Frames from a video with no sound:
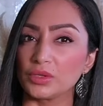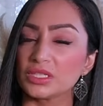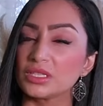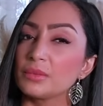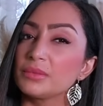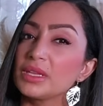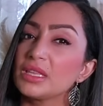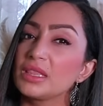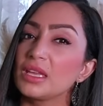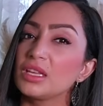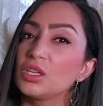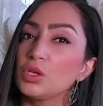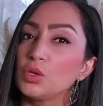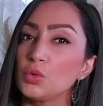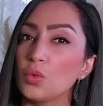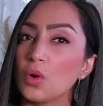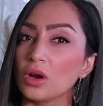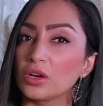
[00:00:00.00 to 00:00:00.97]
It's something that
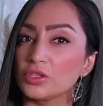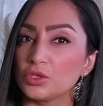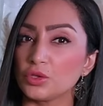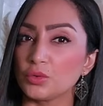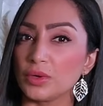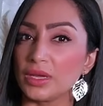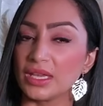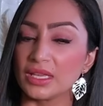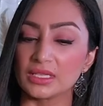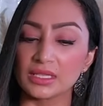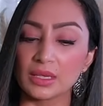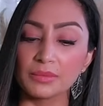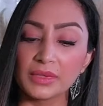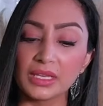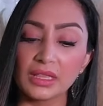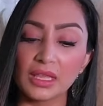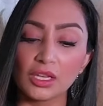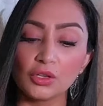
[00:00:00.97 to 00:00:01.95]
you are doing. It's
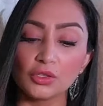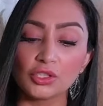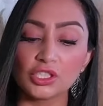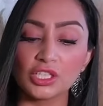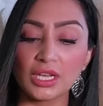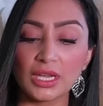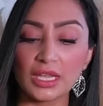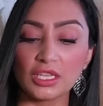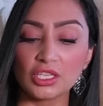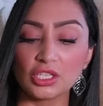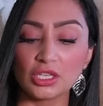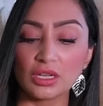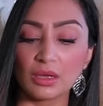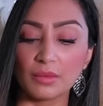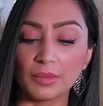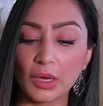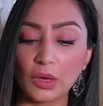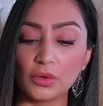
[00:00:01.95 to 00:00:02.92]
something that you're changing
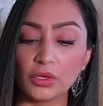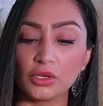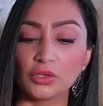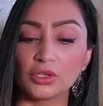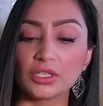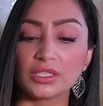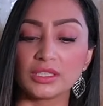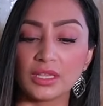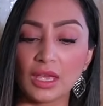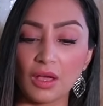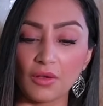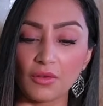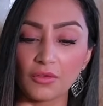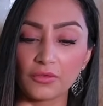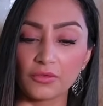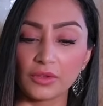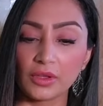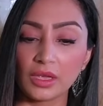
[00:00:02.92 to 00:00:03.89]
about
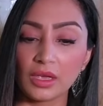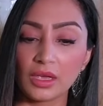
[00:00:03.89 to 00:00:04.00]
yourself.